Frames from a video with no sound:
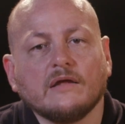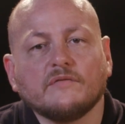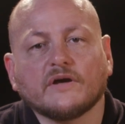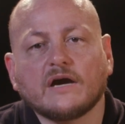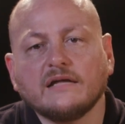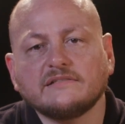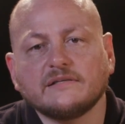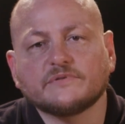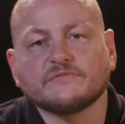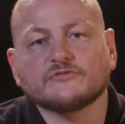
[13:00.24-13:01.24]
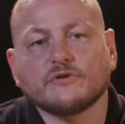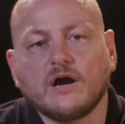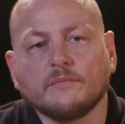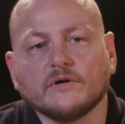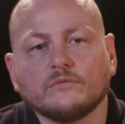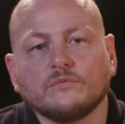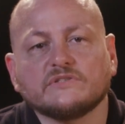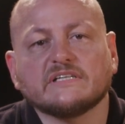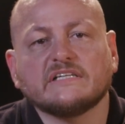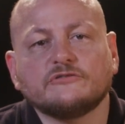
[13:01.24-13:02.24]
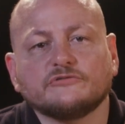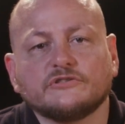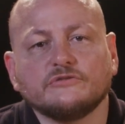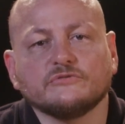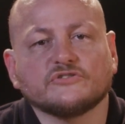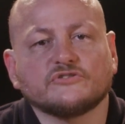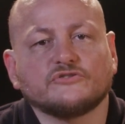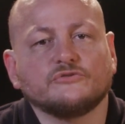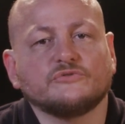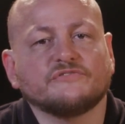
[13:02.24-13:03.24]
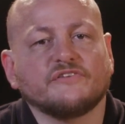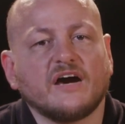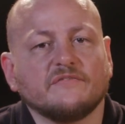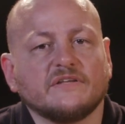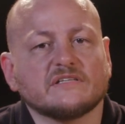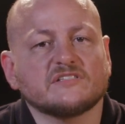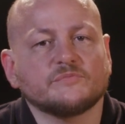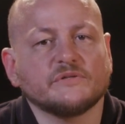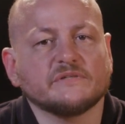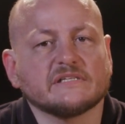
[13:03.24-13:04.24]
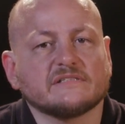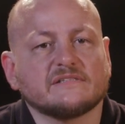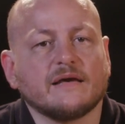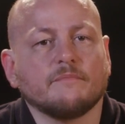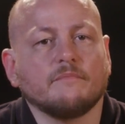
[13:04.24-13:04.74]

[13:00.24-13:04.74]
The concept of trauma was introduced to define the experience that